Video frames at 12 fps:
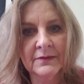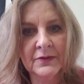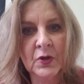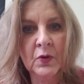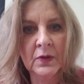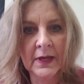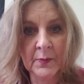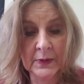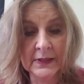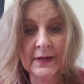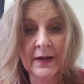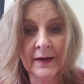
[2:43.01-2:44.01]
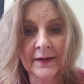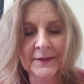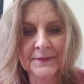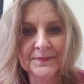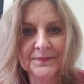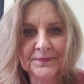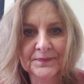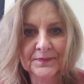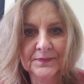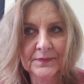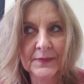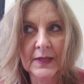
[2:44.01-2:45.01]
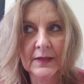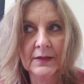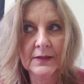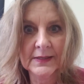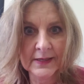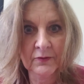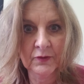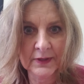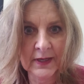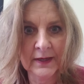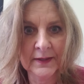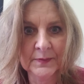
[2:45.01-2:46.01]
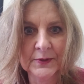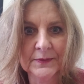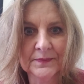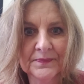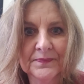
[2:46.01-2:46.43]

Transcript: told I would die several times.